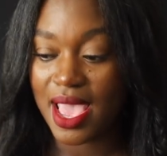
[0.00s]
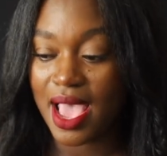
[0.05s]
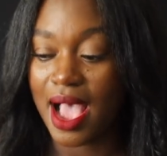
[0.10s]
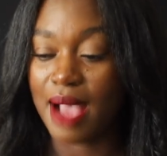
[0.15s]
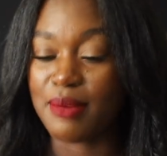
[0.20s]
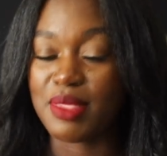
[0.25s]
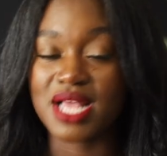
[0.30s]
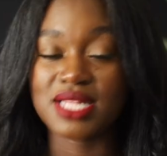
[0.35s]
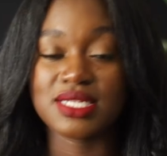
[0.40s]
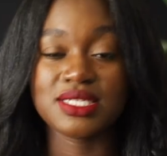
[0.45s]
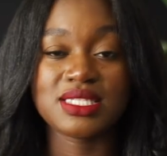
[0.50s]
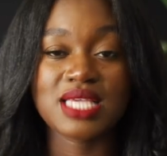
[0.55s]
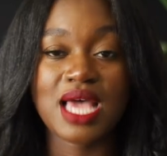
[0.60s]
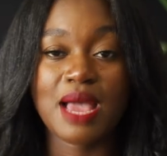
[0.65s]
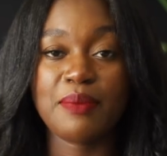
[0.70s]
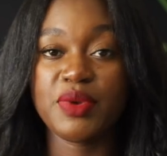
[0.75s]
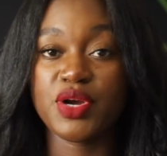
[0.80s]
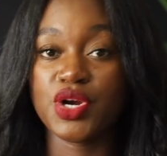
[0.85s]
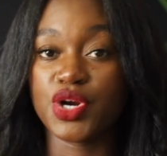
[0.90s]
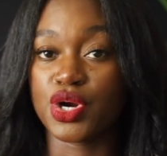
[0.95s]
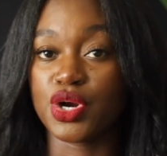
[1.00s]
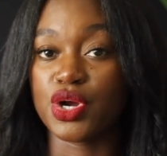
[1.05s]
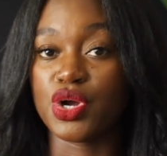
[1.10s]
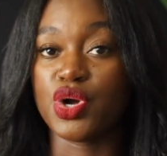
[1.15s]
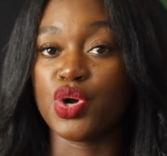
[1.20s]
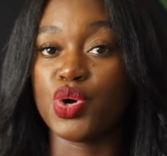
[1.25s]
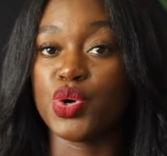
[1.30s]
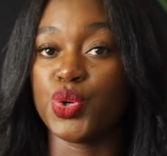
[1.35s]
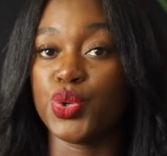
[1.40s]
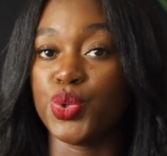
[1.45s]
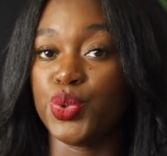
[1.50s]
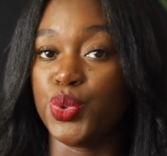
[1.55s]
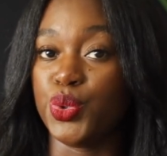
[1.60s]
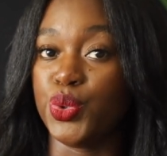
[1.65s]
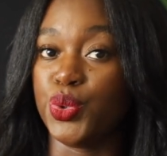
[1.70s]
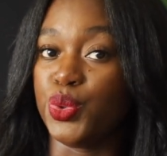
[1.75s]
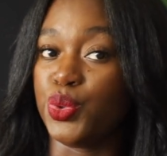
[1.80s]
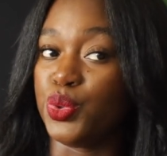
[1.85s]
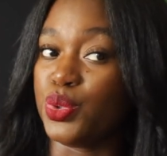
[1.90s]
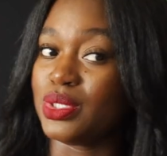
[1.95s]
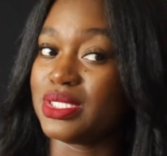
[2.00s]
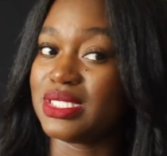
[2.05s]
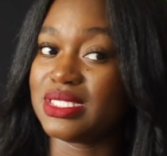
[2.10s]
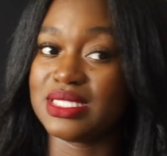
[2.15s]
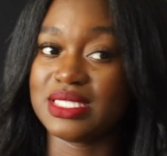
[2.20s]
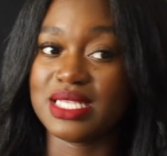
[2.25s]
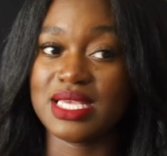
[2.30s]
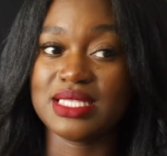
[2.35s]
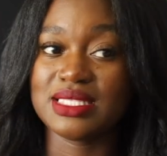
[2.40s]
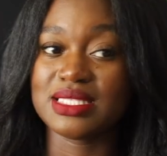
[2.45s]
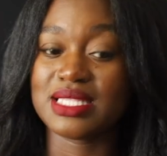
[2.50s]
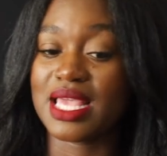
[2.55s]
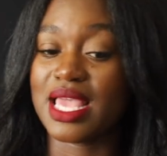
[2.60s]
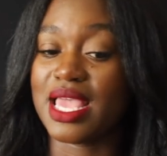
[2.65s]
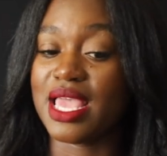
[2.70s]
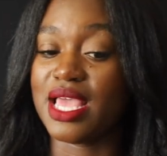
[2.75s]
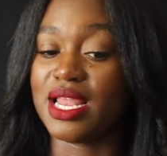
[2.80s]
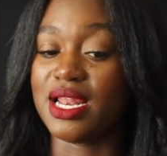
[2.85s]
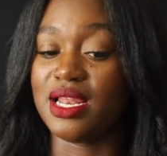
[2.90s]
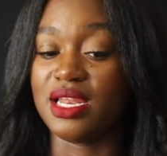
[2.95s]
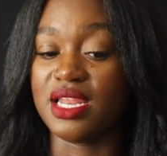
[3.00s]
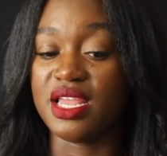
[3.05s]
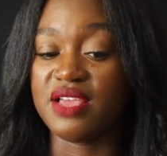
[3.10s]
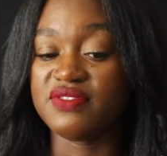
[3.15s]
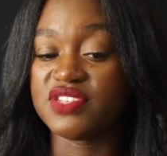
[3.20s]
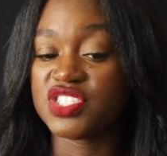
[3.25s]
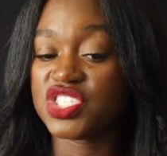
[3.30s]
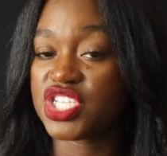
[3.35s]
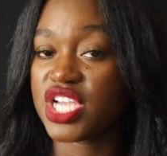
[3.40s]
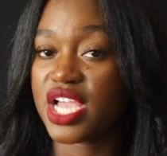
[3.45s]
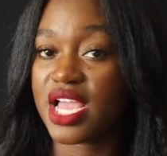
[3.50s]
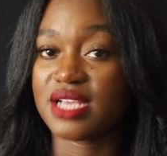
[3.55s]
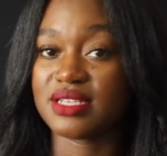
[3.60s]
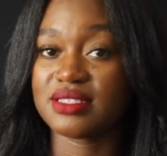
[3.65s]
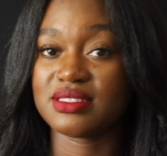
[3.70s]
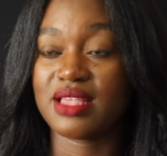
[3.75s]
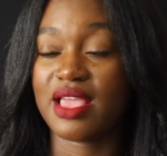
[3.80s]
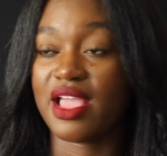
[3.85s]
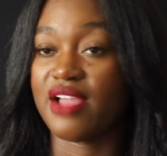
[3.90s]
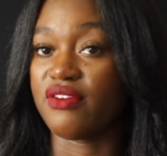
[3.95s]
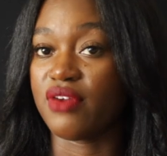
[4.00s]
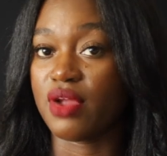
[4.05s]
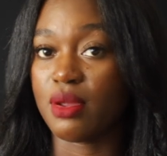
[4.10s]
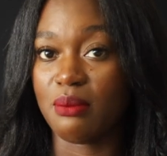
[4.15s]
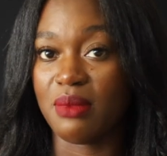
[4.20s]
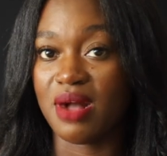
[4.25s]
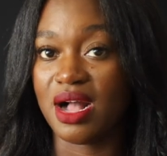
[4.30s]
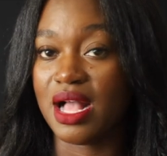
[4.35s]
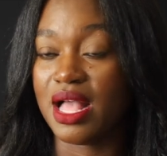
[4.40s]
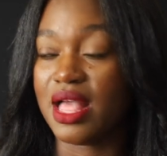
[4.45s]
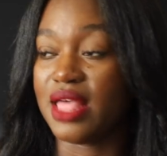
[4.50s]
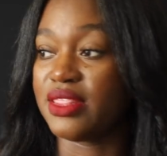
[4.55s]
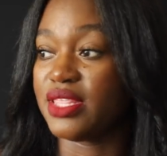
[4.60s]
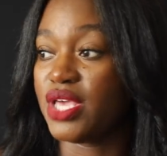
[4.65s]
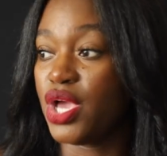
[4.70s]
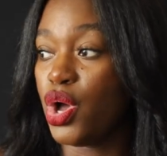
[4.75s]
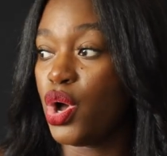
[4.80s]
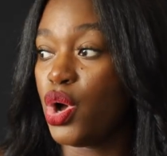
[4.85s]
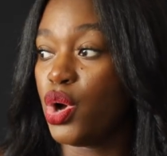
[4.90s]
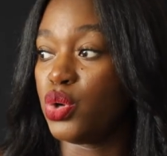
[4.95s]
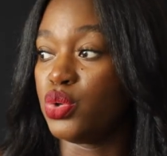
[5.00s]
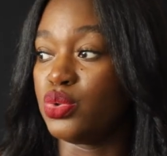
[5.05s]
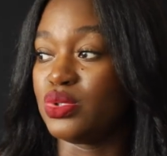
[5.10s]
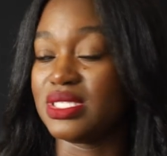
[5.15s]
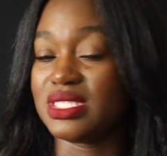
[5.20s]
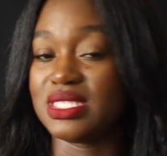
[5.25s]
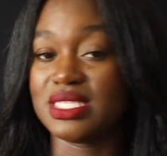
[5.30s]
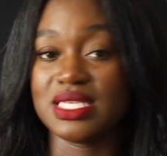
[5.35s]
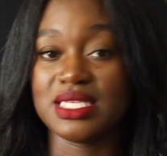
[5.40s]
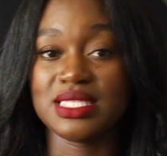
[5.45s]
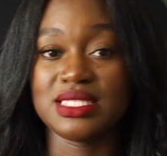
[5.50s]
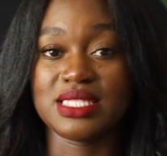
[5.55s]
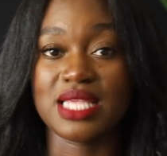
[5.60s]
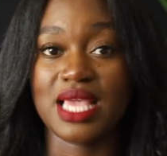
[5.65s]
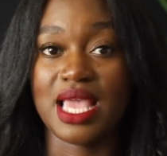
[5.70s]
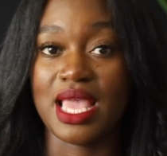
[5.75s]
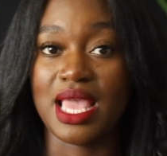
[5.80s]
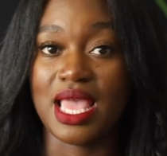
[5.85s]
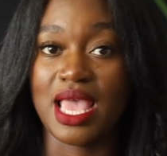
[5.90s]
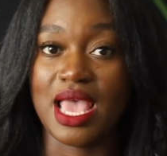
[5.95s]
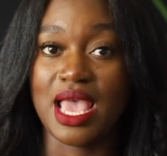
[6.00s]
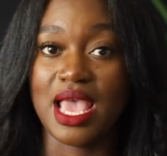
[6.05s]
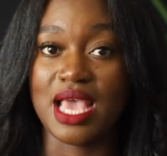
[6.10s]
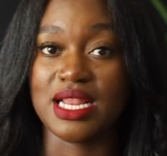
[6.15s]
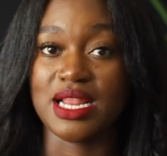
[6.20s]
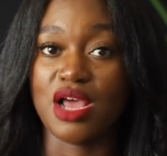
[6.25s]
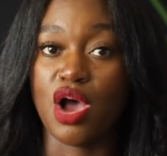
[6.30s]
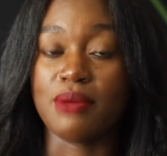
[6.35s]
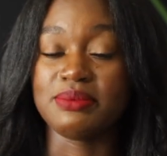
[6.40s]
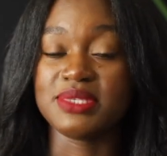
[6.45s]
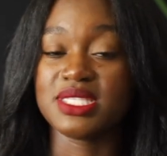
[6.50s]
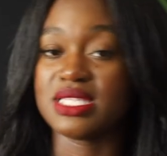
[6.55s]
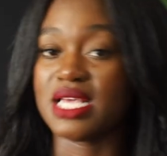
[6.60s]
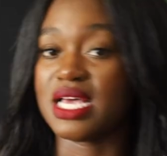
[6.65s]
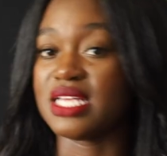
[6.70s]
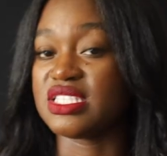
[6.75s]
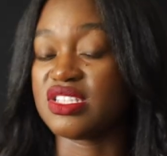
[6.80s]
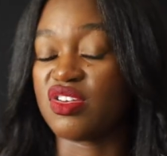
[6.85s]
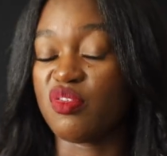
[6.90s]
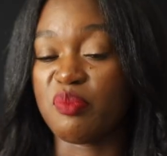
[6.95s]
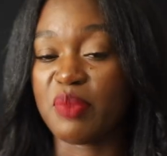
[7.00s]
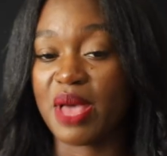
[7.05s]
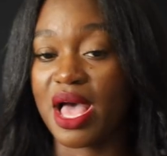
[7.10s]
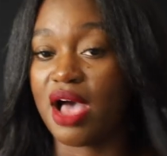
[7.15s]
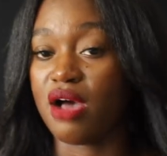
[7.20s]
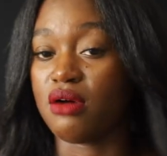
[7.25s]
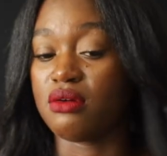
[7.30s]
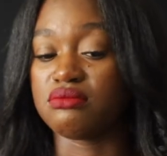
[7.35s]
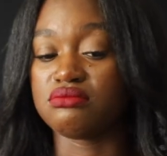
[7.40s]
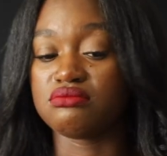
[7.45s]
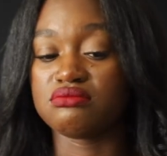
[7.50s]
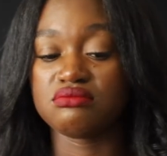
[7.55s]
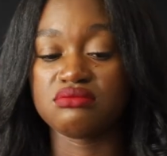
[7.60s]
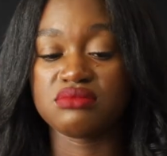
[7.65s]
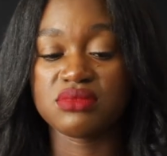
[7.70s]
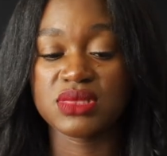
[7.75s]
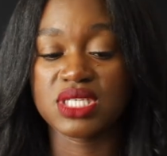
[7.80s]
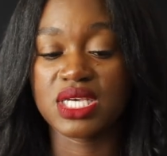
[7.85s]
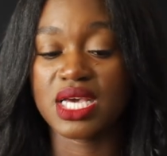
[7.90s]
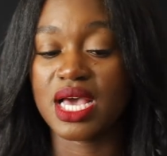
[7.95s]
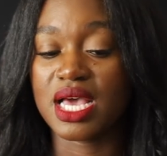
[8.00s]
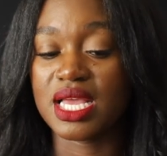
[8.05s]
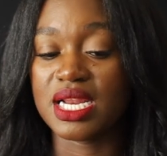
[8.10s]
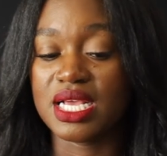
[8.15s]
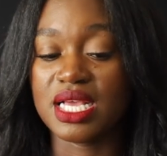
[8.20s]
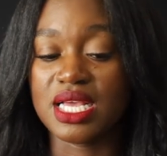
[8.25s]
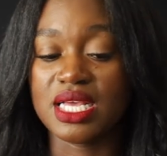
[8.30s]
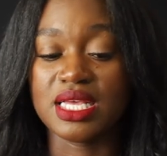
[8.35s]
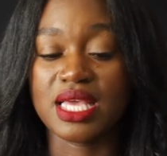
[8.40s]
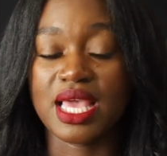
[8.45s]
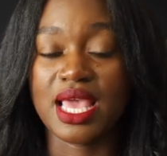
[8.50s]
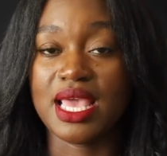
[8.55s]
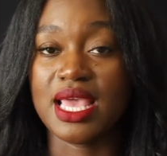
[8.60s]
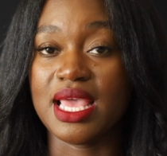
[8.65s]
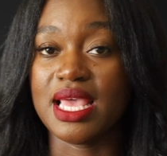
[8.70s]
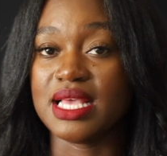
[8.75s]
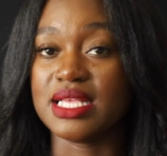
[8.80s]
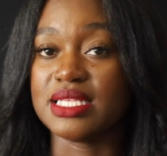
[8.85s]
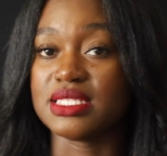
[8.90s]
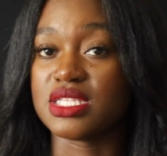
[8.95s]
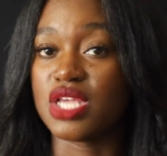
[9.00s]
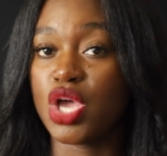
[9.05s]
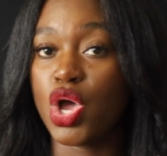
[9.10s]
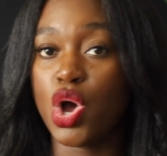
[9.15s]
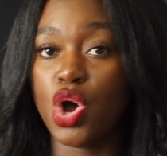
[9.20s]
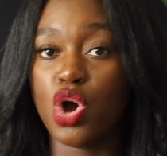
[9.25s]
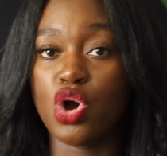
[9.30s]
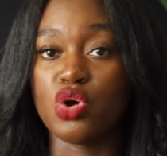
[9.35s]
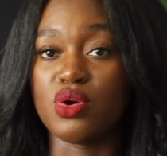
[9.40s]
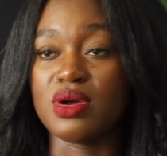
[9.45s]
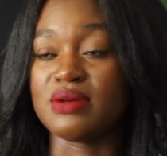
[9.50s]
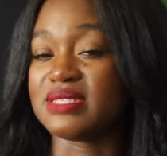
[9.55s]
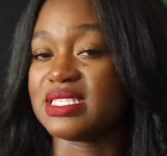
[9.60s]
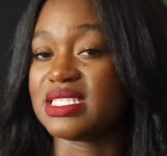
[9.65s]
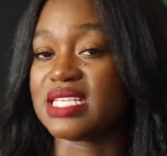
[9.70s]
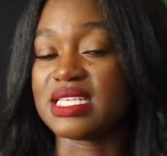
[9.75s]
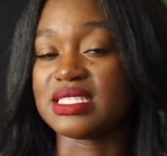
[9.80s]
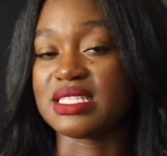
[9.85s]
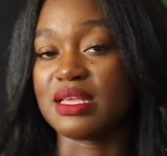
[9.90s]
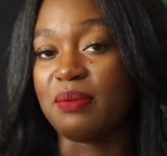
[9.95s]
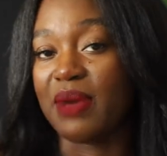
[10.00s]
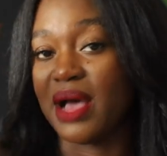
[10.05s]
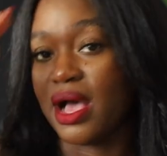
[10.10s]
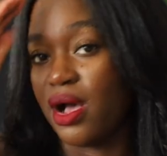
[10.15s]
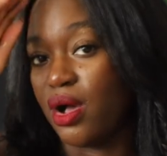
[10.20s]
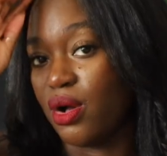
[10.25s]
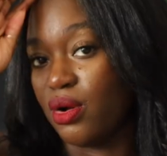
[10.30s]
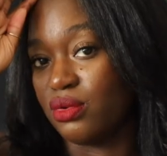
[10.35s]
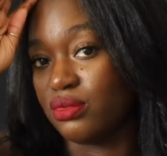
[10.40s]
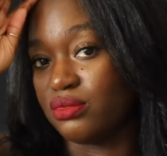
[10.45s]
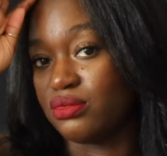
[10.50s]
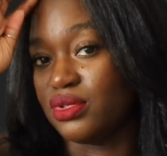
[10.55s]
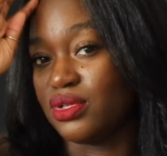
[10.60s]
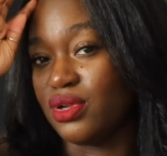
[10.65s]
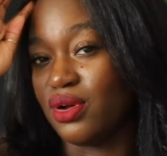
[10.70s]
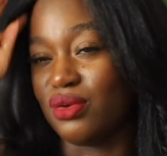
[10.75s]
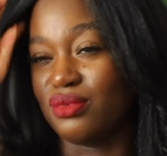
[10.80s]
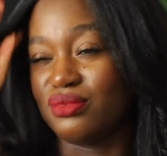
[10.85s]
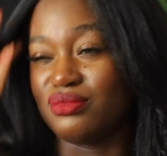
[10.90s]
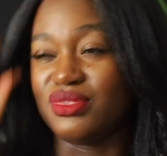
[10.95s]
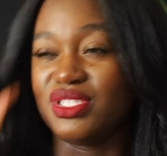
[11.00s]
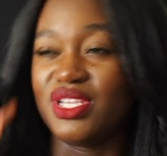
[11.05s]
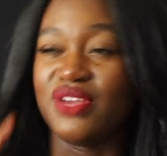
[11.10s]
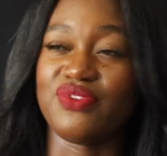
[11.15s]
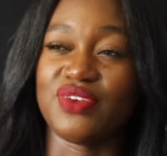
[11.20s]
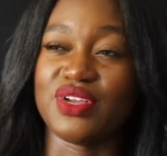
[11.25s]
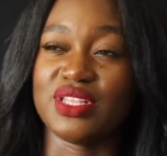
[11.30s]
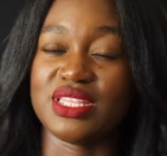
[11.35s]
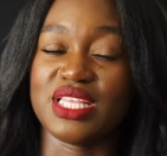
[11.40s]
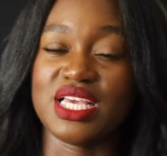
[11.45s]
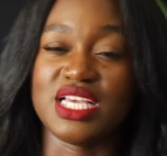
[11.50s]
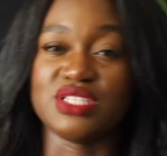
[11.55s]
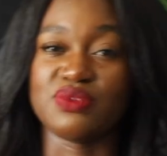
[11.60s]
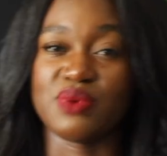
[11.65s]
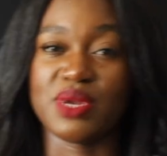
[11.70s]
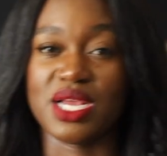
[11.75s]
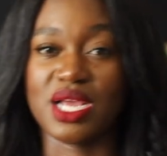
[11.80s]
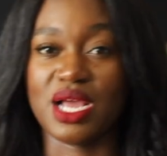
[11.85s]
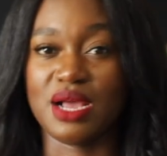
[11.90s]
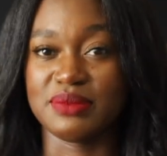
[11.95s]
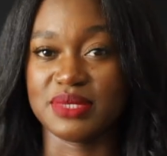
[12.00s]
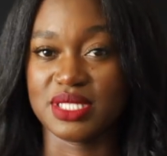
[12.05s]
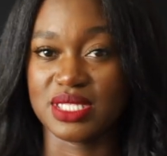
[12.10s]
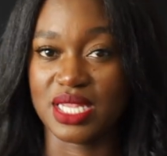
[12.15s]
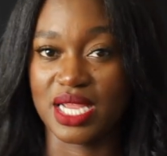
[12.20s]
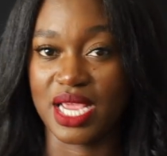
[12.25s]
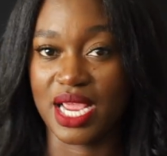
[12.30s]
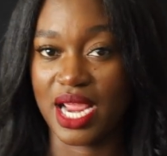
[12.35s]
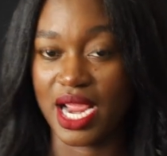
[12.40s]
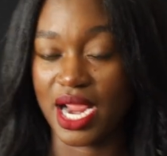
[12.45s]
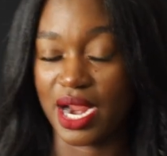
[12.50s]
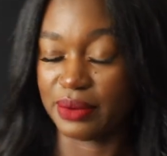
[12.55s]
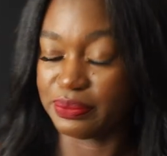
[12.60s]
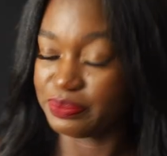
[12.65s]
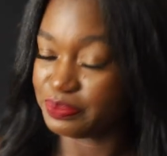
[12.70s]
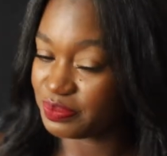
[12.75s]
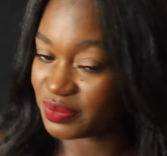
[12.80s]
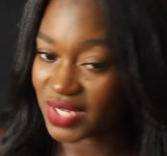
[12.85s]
I'm not the type of girl who sits and lymph checks every month, who sits and obsess about cutting ends, who obsess about, you know, different things when it comes to the hair.